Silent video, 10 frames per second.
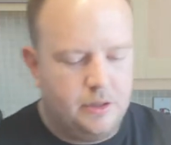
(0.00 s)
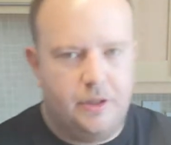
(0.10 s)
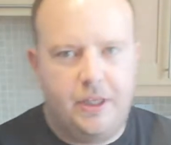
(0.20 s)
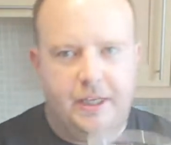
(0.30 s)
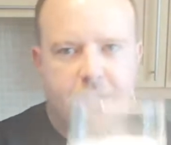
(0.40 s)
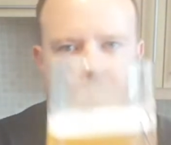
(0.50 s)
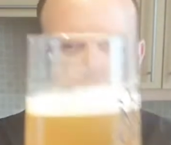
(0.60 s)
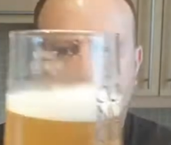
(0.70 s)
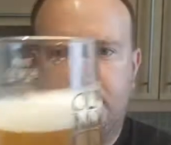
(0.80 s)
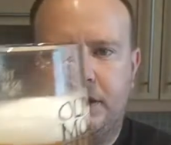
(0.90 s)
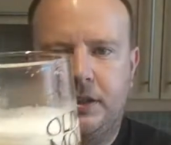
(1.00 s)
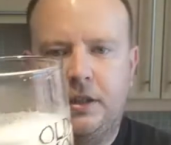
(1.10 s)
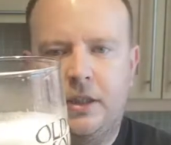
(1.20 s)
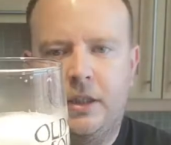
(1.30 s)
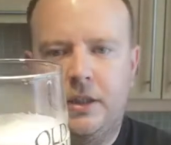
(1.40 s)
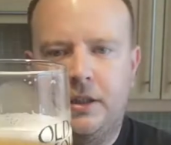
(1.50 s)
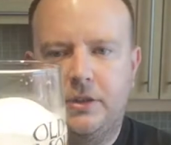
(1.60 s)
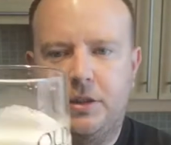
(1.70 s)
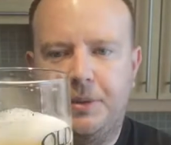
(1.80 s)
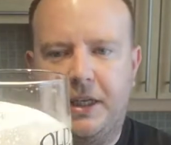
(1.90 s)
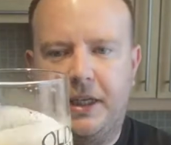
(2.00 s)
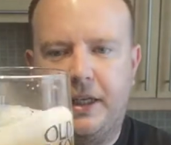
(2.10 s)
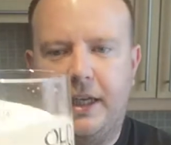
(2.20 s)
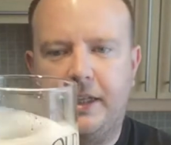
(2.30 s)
this, to me,